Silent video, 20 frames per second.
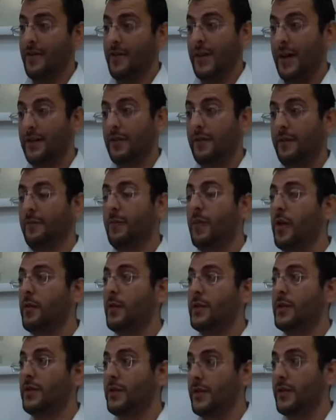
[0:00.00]
that's a bore
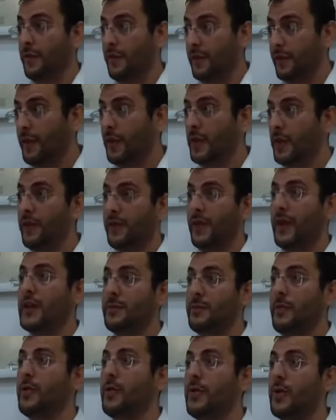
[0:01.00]
which is a fully
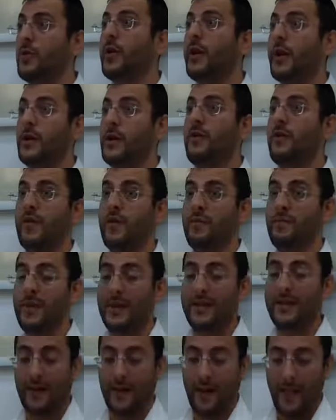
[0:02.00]
fledged bore with all chiyuvim of
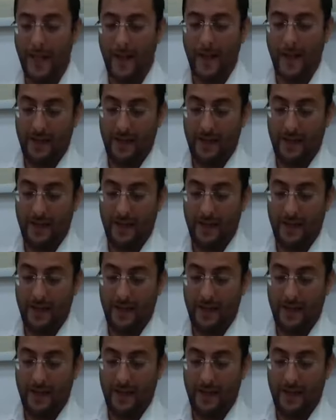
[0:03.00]
misa,